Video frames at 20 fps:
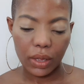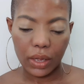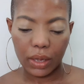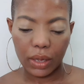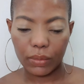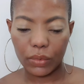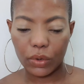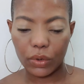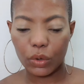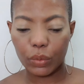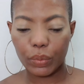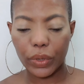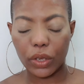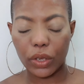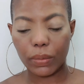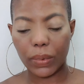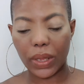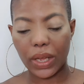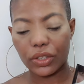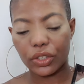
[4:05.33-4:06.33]
I'm gonna pick
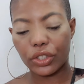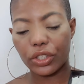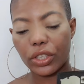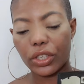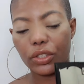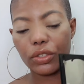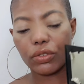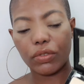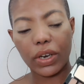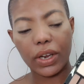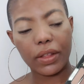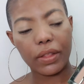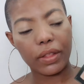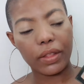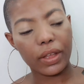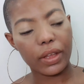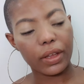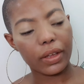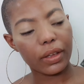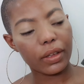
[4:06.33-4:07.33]
up that shade right
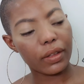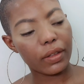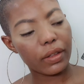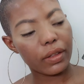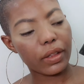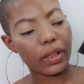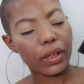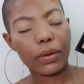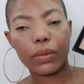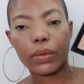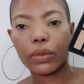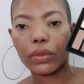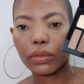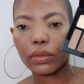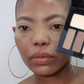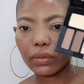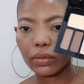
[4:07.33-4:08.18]
there, that one,